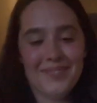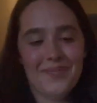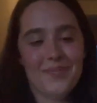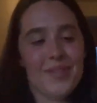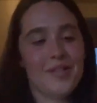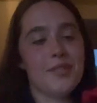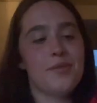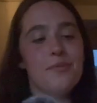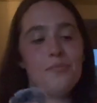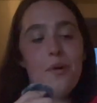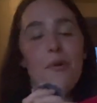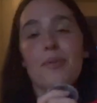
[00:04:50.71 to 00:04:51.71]
This is
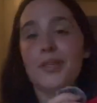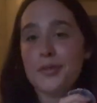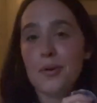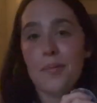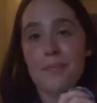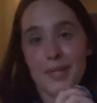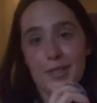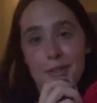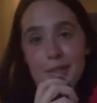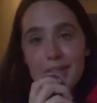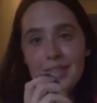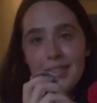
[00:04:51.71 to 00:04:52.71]
what we saw on
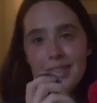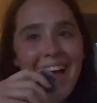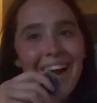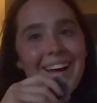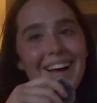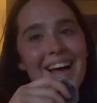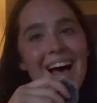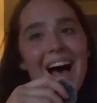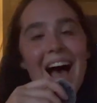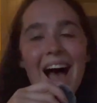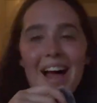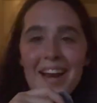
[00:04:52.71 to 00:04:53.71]
Pinterest.
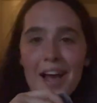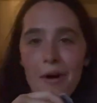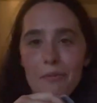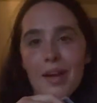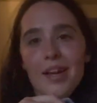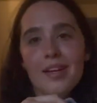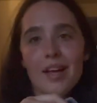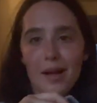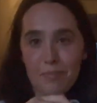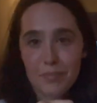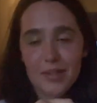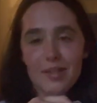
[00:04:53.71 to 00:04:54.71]
And I
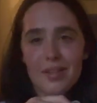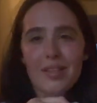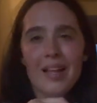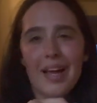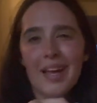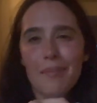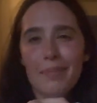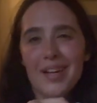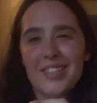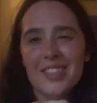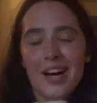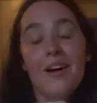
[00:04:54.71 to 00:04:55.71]
put like a
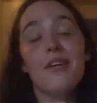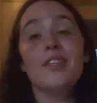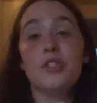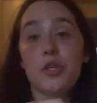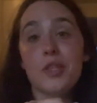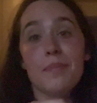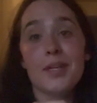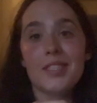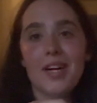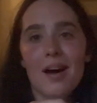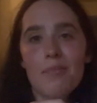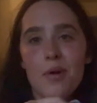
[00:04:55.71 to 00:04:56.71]
picture, I'll insert the
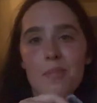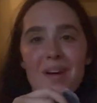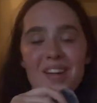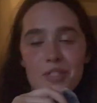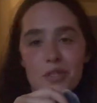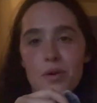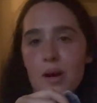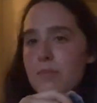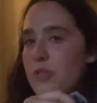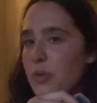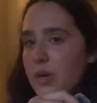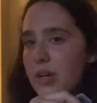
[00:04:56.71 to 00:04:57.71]
picture. I put on my Instagram
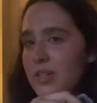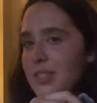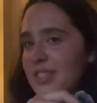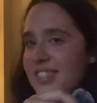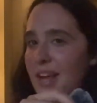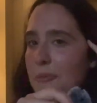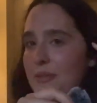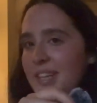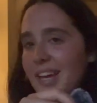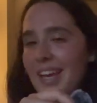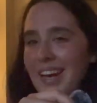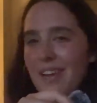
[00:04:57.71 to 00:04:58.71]
story because the sun was
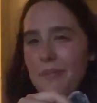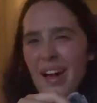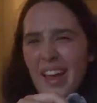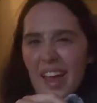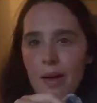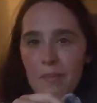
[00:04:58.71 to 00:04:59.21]
like hitting my hair.